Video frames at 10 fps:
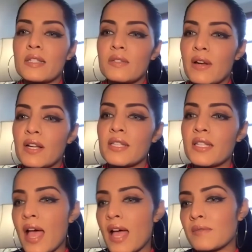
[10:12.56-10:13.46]
is very
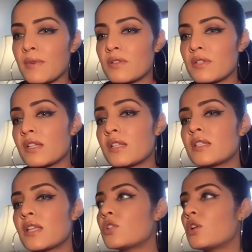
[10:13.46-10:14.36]
sad because it
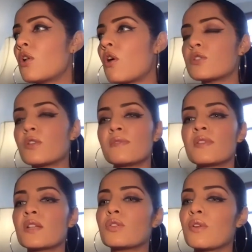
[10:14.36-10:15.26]
is such a loss of
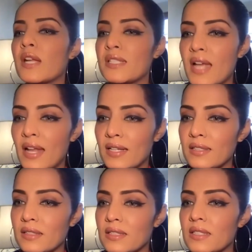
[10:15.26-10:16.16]
such great
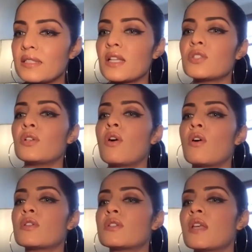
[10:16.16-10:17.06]
talent it is such a
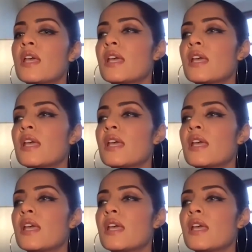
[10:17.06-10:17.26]
loss